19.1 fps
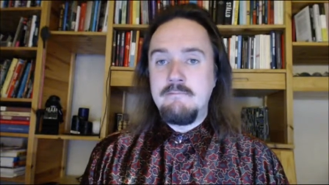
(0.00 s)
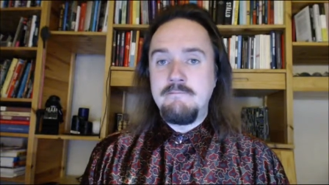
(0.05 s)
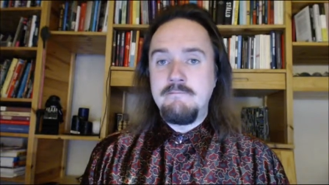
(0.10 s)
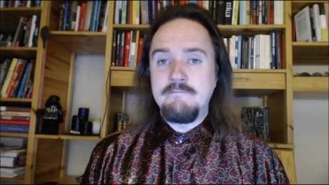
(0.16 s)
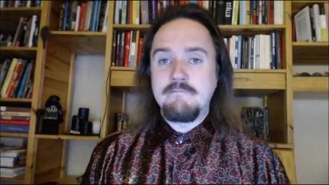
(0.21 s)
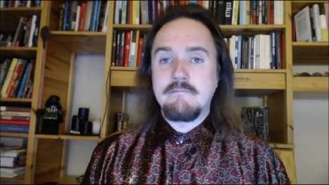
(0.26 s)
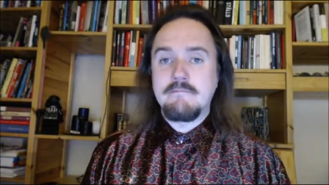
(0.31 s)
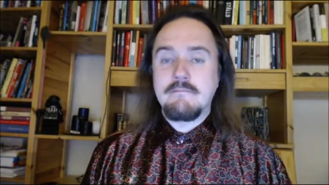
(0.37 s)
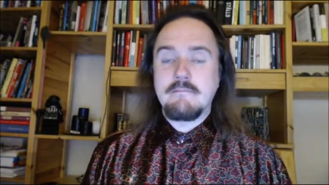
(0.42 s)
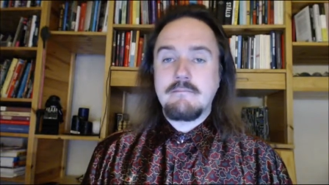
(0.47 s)

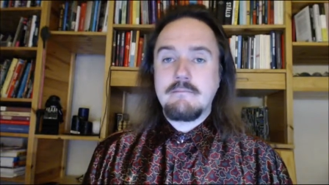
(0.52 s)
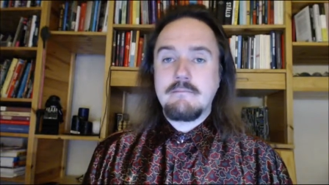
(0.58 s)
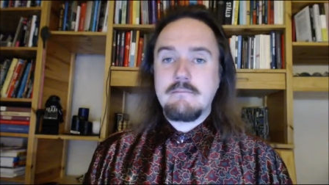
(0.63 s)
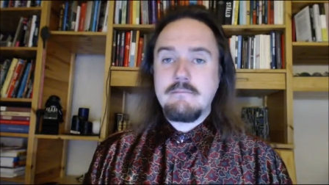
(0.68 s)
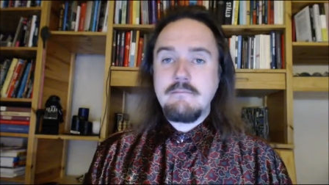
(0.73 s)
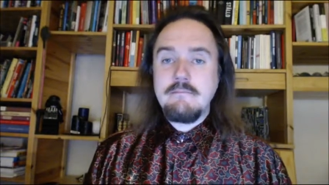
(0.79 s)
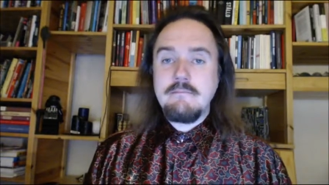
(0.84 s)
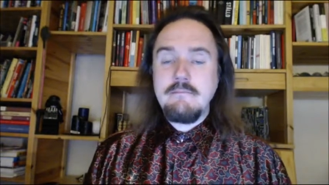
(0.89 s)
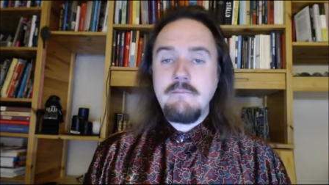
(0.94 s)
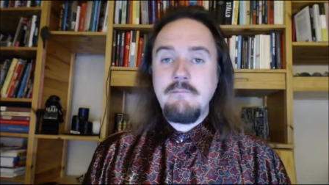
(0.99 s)

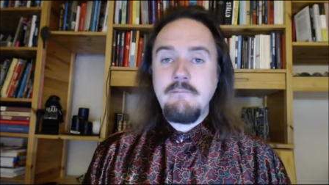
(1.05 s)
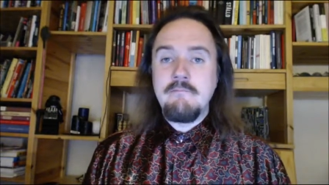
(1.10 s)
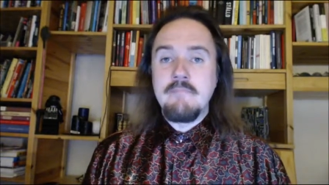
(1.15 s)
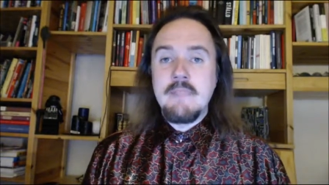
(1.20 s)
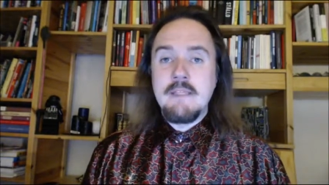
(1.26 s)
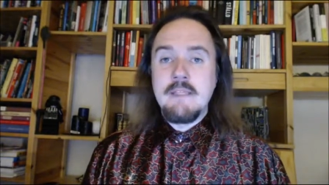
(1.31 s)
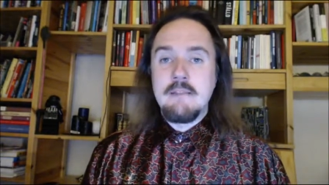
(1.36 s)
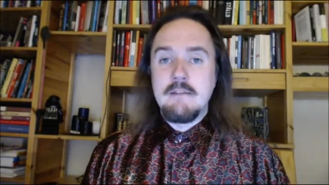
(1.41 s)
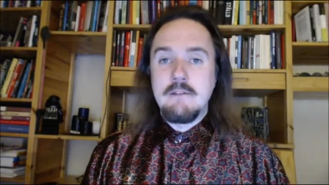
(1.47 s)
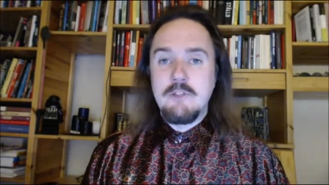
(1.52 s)

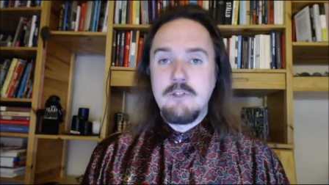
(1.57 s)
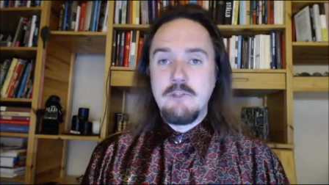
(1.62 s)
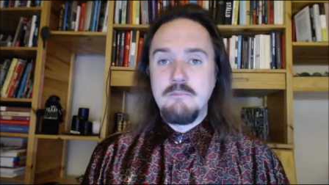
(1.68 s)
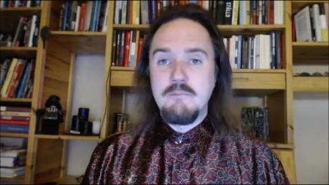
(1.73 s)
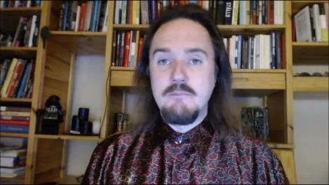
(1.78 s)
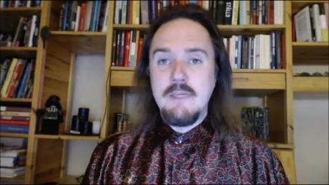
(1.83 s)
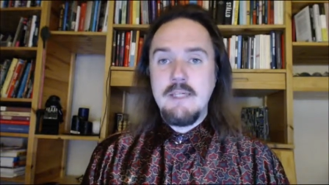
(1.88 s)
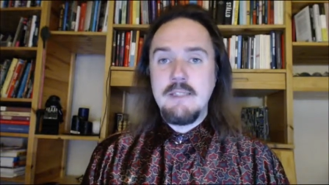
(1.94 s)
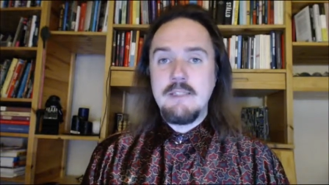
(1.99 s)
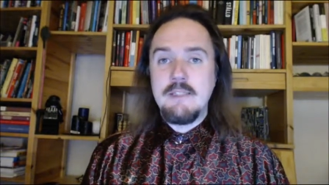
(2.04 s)
the
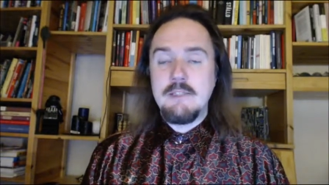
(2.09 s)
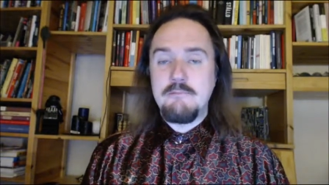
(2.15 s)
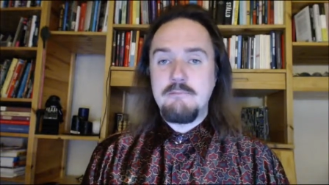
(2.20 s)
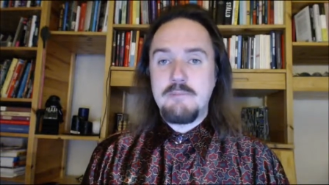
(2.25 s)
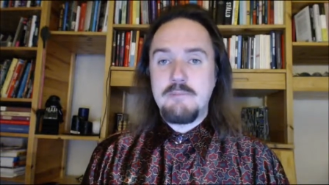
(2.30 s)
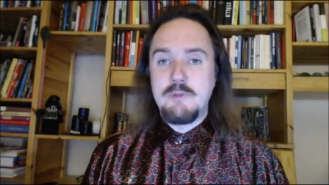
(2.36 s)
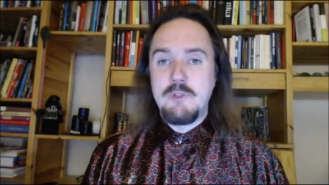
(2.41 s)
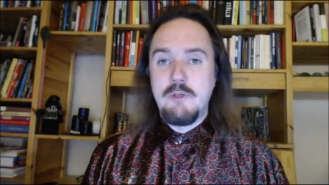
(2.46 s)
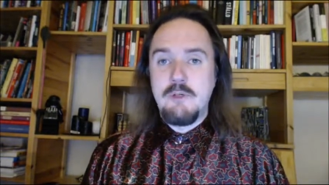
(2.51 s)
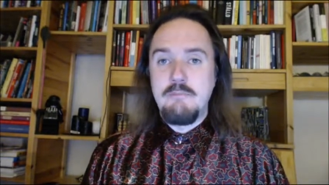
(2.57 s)
main
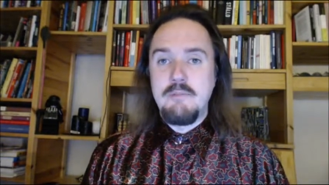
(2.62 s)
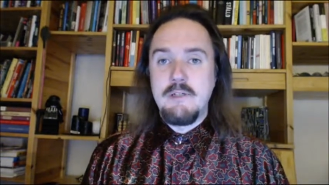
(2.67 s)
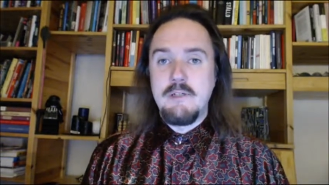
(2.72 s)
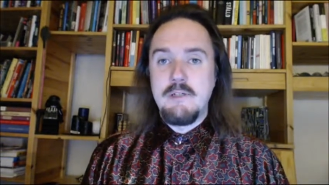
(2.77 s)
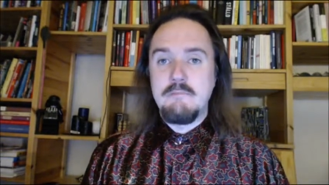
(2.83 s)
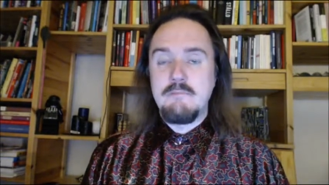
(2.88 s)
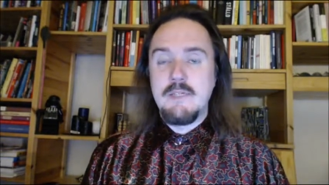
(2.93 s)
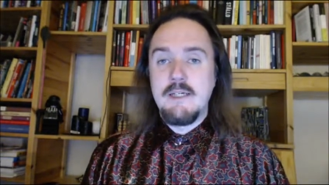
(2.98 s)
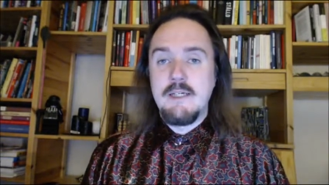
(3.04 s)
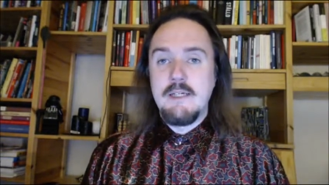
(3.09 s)

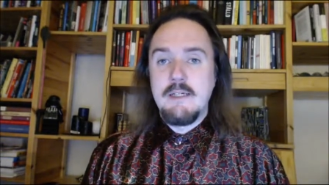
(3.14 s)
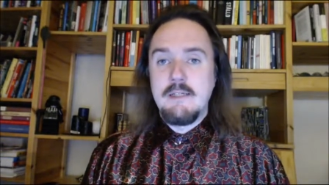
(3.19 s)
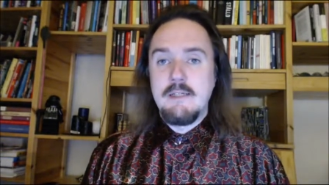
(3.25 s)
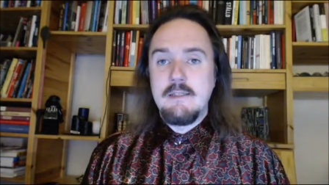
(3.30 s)
problem